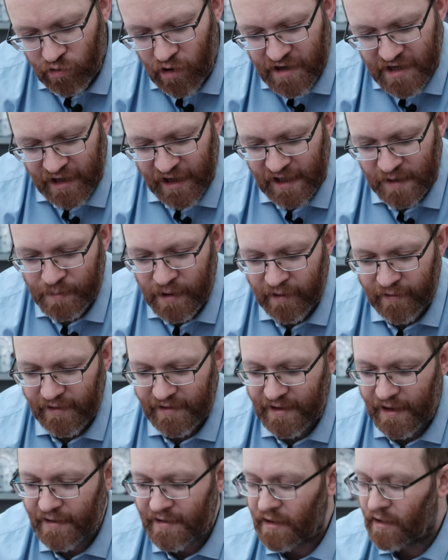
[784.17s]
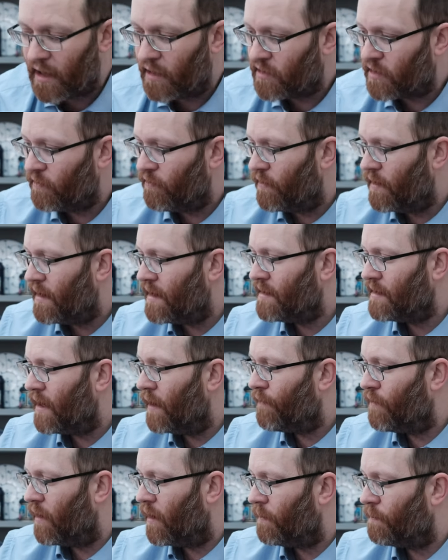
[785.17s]
writing experience isn't going to really
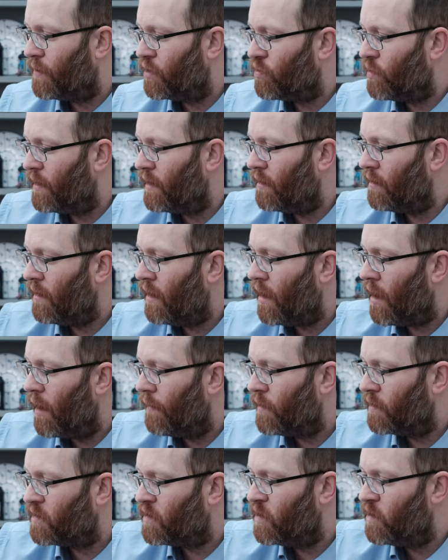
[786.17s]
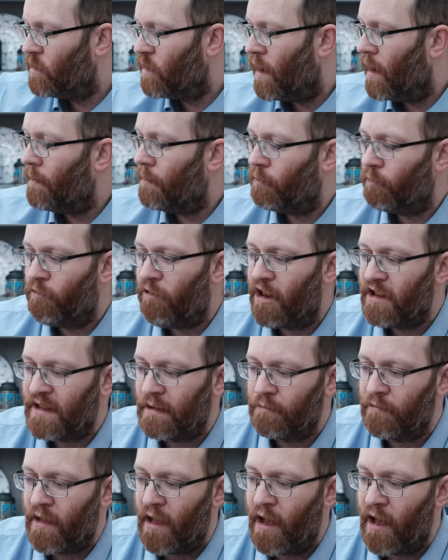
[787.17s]
differ between the other two um,
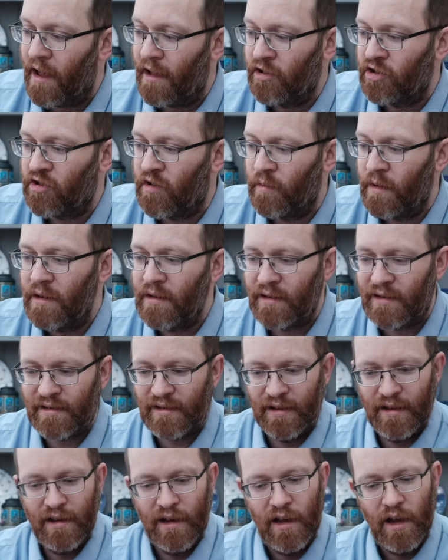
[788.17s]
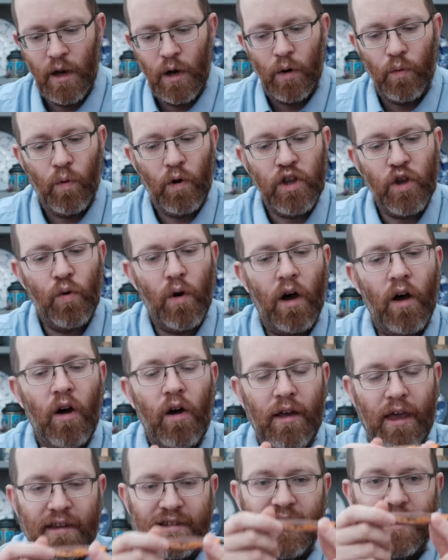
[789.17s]
writing uh, instruments, what you are
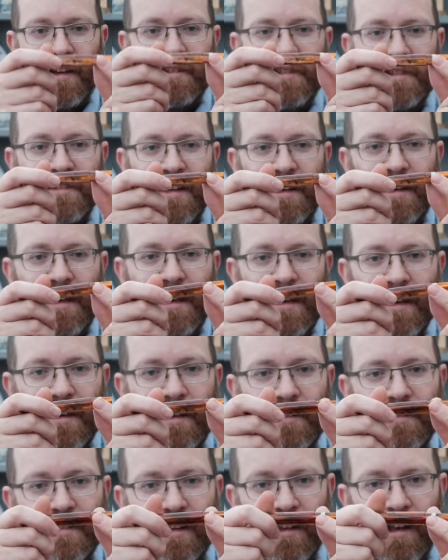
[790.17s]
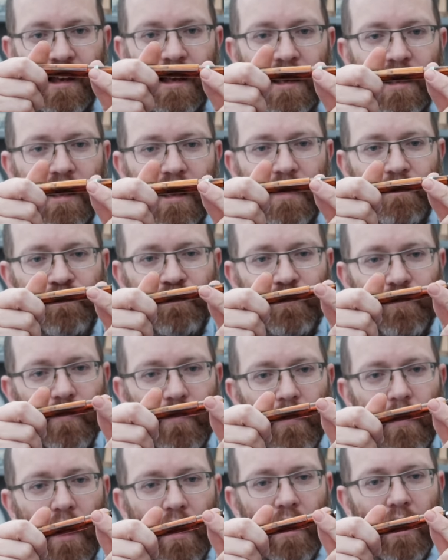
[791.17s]
getting, as I say, is
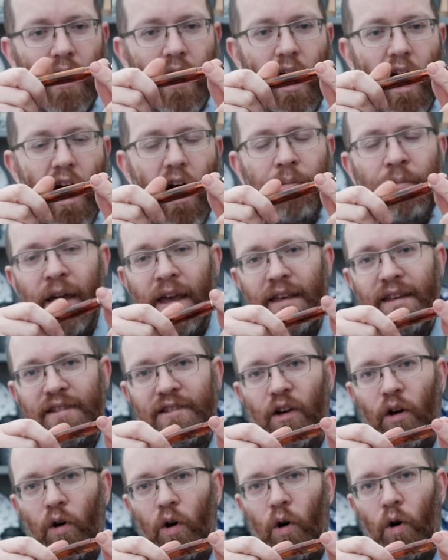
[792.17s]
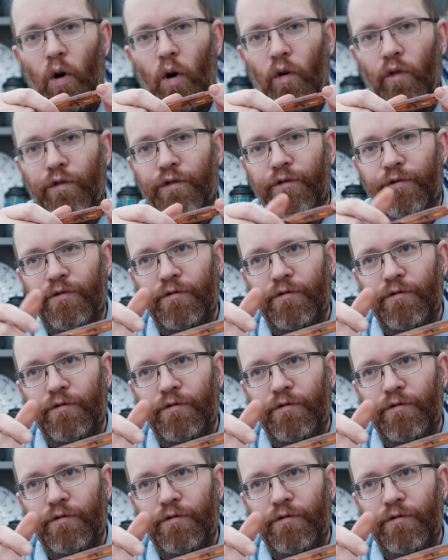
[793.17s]
a piece of